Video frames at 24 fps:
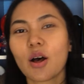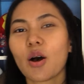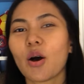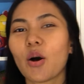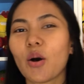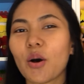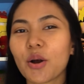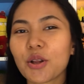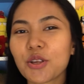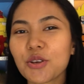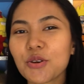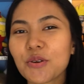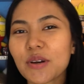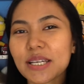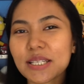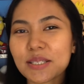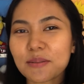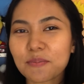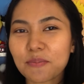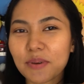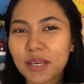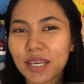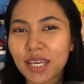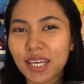On
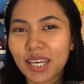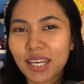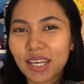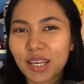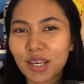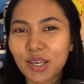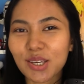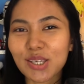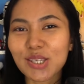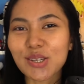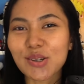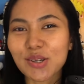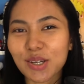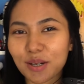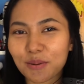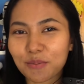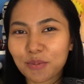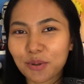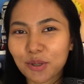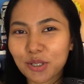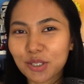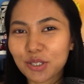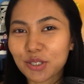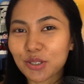USB, you can
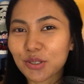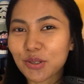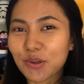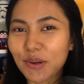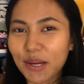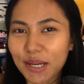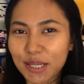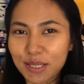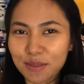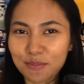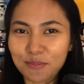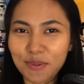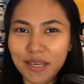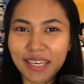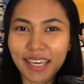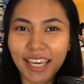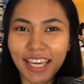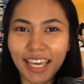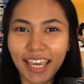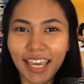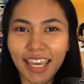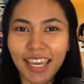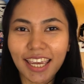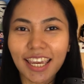put USB
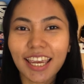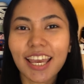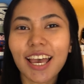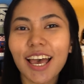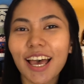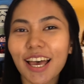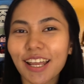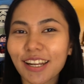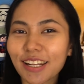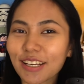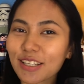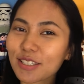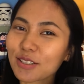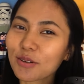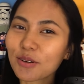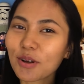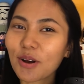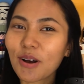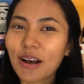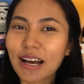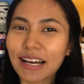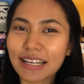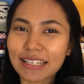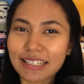key and
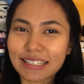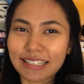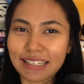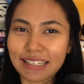external hard